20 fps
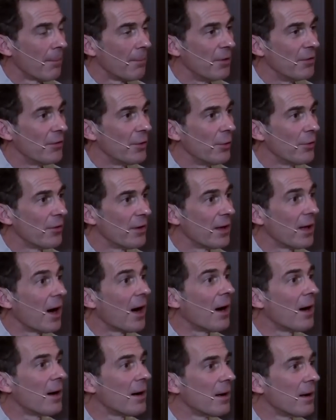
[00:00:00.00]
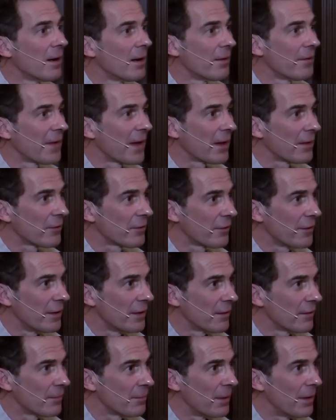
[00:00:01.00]
But don't think, that's
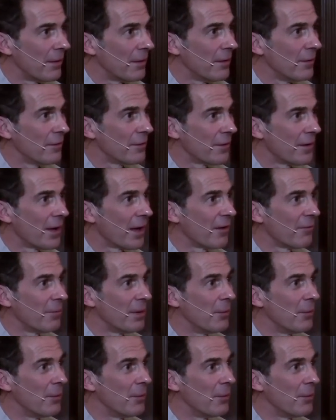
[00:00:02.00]
the experience that I've